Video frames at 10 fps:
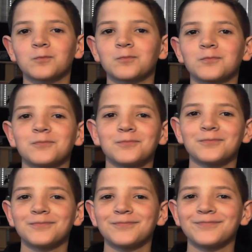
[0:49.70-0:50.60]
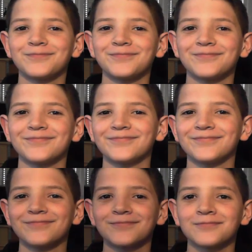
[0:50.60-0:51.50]

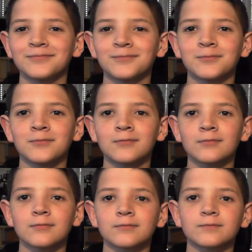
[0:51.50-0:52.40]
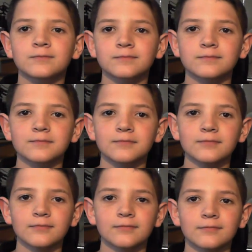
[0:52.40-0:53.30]

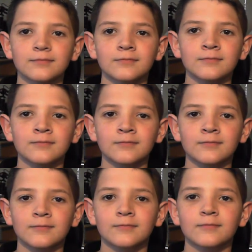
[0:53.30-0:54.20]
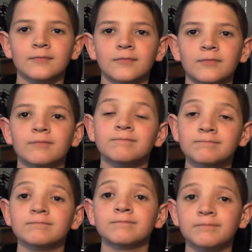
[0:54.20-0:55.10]

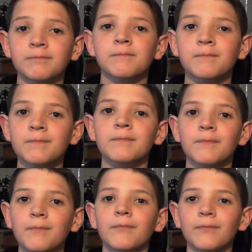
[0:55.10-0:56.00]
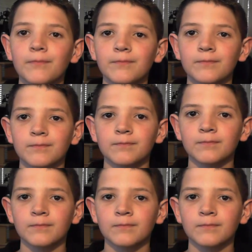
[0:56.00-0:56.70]
(not speaking)